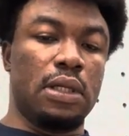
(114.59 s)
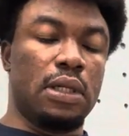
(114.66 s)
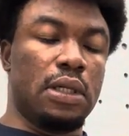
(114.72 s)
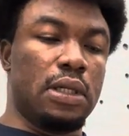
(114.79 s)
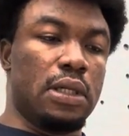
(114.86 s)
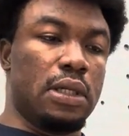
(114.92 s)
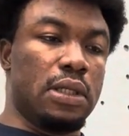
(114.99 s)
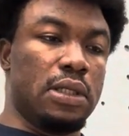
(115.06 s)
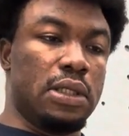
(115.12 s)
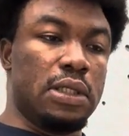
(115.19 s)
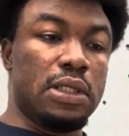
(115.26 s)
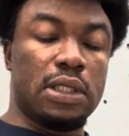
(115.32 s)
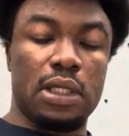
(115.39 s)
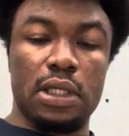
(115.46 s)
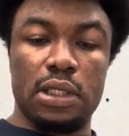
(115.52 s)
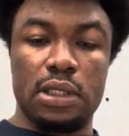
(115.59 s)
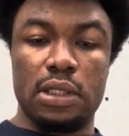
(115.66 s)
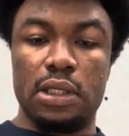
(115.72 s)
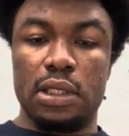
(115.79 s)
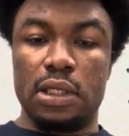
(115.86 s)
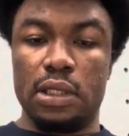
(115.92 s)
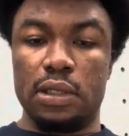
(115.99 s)
In this case,
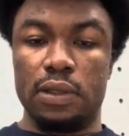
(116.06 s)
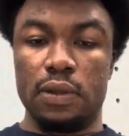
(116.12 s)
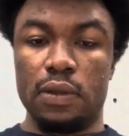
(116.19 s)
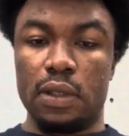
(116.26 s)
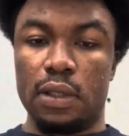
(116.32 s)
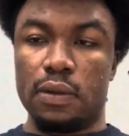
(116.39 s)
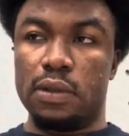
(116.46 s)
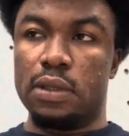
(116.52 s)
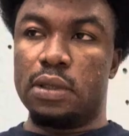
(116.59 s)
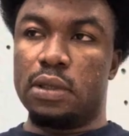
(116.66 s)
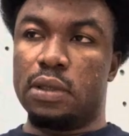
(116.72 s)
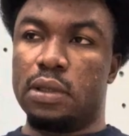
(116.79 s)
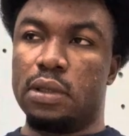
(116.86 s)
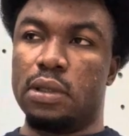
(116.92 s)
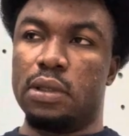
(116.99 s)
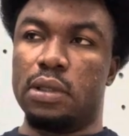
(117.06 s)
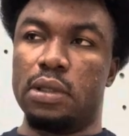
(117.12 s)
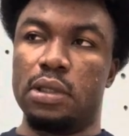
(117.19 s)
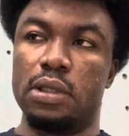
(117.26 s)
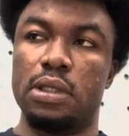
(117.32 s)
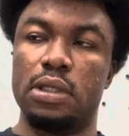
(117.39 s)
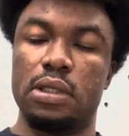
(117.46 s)
the shootout
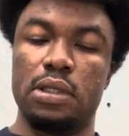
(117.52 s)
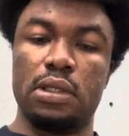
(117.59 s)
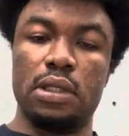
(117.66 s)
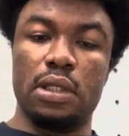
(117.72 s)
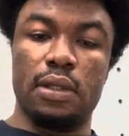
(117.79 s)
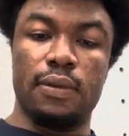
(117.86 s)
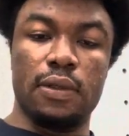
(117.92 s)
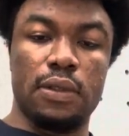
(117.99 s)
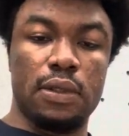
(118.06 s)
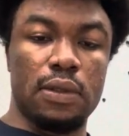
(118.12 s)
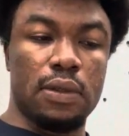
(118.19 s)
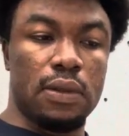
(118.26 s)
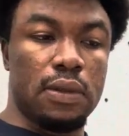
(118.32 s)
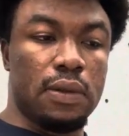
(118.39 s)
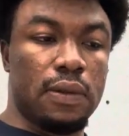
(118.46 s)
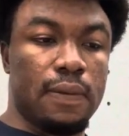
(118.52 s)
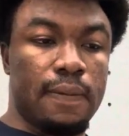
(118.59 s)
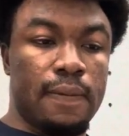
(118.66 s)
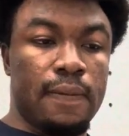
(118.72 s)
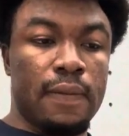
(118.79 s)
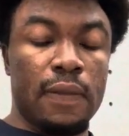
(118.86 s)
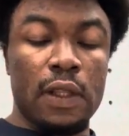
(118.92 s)
is able to,
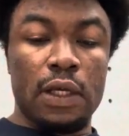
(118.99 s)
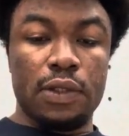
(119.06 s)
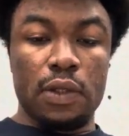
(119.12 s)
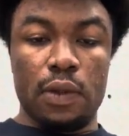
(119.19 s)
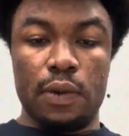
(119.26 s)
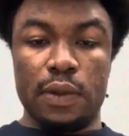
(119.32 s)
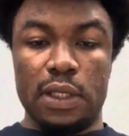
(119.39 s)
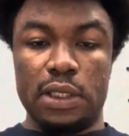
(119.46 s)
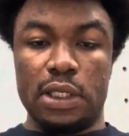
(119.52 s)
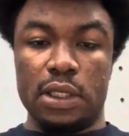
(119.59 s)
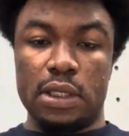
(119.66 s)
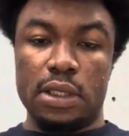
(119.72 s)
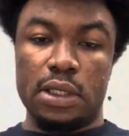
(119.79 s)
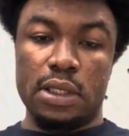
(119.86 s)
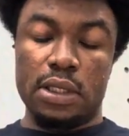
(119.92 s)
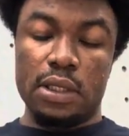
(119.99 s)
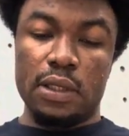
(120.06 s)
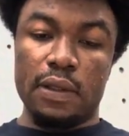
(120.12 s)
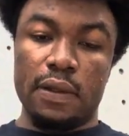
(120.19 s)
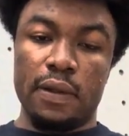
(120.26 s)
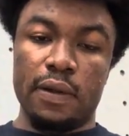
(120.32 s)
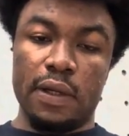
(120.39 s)
so we just
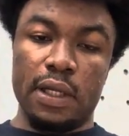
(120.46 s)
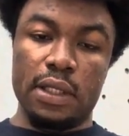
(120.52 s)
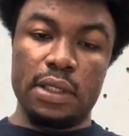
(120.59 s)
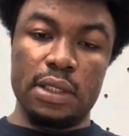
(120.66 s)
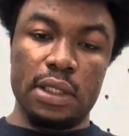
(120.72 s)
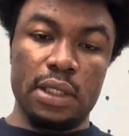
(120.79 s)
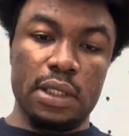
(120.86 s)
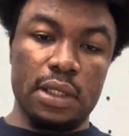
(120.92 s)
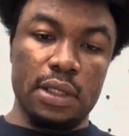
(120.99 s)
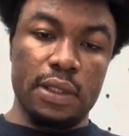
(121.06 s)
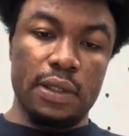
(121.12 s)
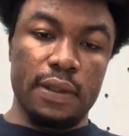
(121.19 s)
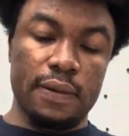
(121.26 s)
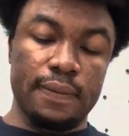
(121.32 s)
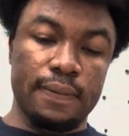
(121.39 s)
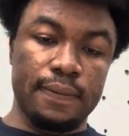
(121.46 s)
create the